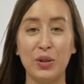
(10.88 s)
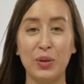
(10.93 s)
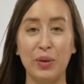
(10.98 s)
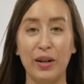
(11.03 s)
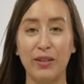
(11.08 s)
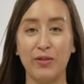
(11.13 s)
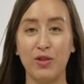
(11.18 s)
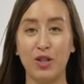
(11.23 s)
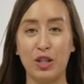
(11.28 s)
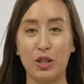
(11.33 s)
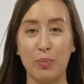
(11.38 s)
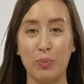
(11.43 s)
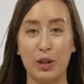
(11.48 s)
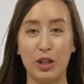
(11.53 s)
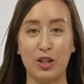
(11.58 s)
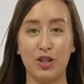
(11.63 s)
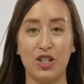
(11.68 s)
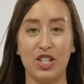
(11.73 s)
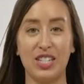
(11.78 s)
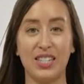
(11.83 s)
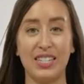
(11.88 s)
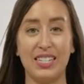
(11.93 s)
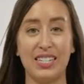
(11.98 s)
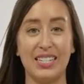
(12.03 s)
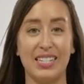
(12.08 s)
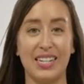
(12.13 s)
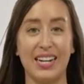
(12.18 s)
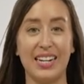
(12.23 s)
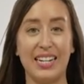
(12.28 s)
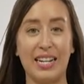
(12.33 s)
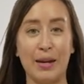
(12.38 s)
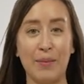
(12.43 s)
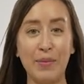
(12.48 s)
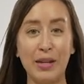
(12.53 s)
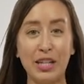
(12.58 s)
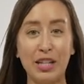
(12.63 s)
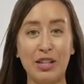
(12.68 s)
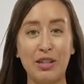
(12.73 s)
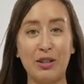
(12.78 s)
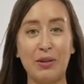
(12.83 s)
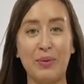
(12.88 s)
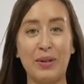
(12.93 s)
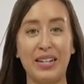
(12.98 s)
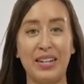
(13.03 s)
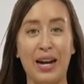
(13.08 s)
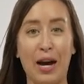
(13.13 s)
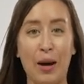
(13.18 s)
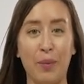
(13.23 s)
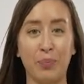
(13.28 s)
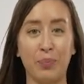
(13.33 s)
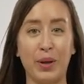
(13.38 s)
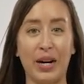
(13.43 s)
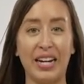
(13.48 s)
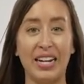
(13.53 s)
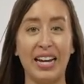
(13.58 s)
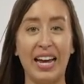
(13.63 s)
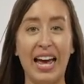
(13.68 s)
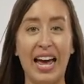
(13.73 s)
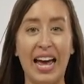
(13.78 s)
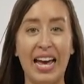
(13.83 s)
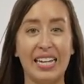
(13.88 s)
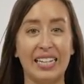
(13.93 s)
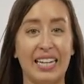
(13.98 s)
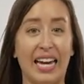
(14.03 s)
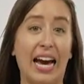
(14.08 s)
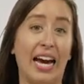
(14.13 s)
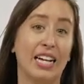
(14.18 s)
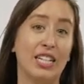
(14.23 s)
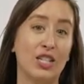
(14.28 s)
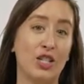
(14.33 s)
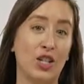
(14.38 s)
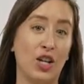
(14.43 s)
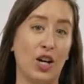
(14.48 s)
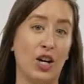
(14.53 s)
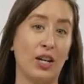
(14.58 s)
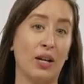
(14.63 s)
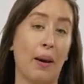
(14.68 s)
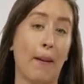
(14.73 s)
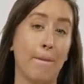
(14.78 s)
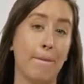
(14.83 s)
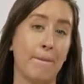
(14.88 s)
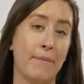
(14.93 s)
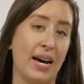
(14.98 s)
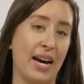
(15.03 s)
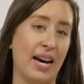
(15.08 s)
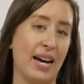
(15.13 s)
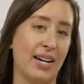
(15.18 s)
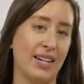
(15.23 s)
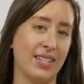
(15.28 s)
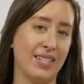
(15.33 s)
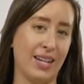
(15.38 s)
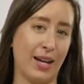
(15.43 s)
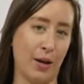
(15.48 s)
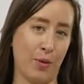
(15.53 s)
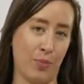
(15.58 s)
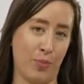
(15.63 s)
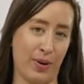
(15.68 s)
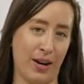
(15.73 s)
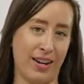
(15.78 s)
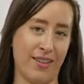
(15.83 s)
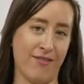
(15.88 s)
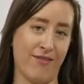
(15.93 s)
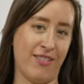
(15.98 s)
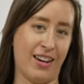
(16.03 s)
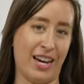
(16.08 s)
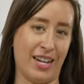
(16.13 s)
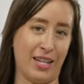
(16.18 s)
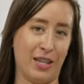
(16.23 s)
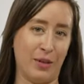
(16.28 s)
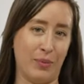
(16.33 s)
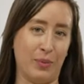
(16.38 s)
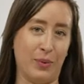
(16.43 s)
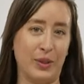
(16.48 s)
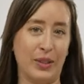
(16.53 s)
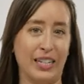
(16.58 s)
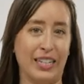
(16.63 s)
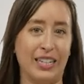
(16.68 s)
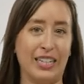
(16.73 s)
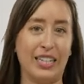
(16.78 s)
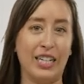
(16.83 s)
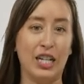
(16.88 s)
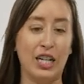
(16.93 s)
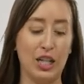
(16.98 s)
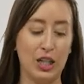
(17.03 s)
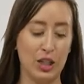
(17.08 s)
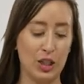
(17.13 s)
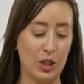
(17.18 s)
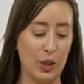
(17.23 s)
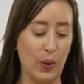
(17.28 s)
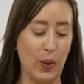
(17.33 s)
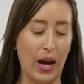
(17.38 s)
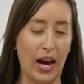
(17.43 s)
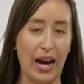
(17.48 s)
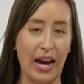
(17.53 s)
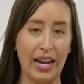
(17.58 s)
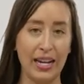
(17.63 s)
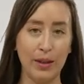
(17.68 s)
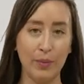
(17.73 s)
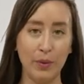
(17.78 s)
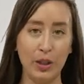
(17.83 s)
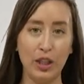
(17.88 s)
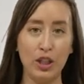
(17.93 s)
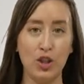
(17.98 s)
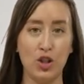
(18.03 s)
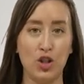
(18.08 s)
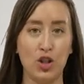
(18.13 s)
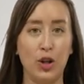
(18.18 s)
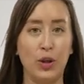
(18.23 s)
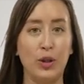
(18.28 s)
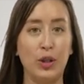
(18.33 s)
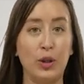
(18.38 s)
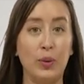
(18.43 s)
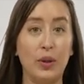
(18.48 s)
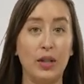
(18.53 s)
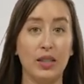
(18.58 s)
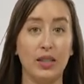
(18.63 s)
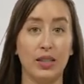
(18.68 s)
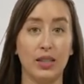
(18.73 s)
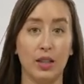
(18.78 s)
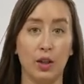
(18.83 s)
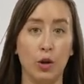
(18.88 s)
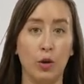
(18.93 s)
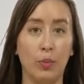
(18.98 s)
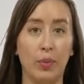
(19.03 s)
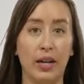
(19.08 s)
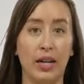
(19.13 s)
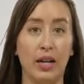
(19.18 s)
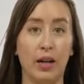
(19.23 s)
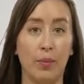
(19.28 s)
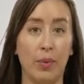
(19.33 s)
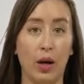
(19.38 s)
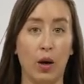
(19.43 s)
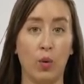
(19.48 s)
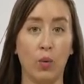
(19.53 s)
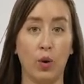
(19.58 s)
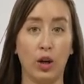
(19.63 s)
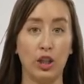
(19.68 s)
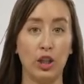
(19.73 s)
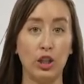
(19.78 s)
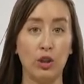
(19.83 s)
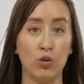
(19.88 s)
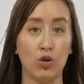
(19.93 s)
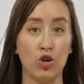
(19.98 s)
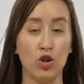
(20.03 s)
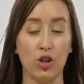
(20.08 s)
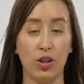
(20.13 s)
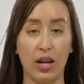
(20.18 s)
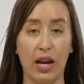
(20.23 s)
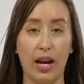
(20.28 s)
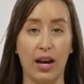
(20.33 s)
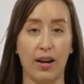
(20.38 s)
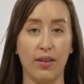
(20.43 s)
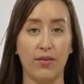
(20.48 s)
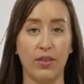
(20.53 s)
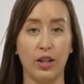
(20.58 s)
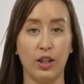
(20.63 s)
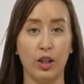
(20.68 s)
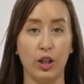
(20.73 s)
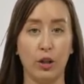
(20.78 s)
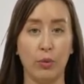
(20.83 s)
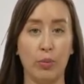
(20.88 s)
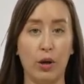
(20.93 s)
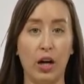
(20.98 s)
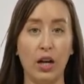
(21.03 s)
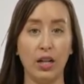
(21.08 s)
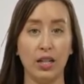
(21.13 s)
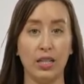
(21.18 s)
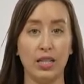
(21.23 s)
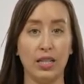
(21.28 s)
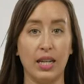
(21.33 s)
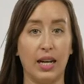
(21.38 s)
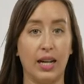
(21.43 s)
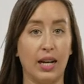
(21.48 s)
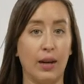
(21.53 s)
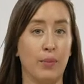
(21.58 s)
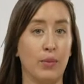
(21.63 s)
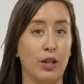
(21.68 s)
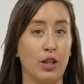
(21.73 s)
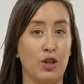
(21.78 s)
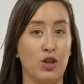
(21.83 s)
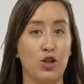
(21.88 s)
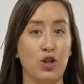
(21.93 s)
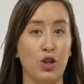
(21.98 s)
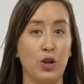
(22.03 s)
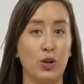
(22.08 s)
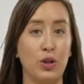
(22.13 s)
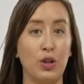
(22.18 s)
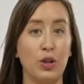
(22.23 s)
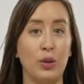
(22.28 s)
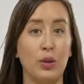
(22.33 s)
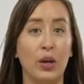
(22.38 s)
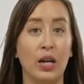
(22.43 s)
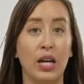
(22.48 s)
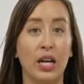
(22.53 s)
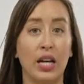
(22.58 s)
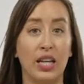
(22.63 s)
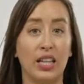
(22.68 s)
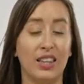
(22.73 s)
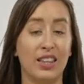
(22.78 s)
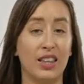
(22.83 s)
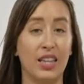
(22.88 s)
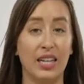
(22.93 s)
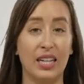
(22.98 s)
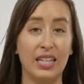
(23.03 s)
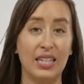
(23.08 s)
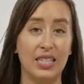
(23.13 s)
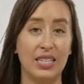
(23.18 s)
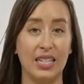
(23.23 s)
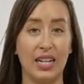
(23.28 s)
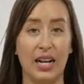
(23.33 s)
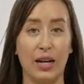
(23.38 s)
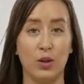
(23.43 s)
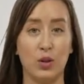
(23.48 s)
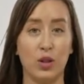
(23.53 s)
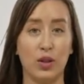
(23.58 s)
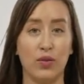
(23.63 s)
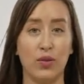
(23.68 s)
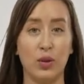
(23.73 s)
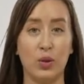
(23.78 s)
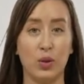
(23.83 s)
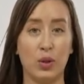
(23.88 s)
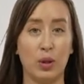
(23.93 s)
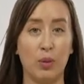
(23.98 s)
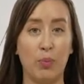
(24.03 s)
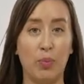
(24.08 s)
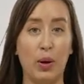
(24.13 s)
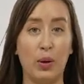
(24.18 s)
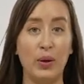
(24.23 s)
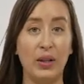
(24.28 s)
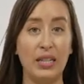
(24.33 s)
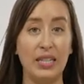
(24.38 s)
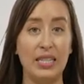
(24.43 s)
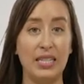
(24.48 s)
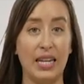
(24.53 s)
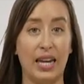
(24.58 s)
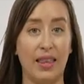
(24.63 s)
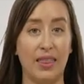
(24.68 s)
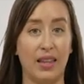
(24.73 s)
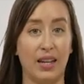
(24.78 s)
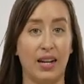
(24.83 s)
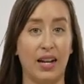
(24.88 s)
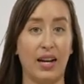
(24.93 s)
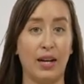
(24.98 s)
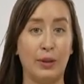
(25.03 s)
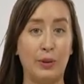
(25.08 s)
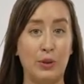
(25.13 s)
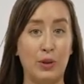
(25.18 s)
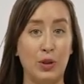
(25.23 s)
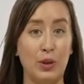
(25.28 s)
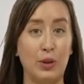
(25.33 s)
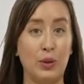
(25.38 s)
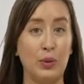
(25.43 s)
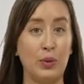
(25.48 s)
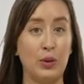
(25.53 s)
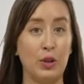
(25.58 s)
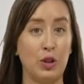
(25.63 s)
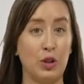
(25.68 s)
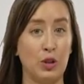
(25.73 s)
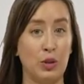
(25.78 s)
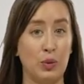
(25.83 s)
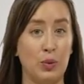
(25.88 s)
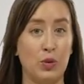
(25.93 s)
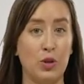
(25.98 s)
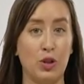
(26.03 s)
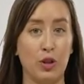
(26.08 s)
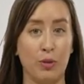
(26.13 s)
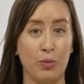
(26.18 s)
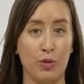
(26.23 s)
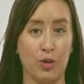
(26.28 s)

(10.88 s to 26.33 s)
you have just purchased the Dynamic U1 Upright Cat and Dog Bagged Upright Vacuum Cleaner. So I am gonna show you a little bit about what you should have in your box, and I'm gonna show you the ins and outs of those components, and then how to use your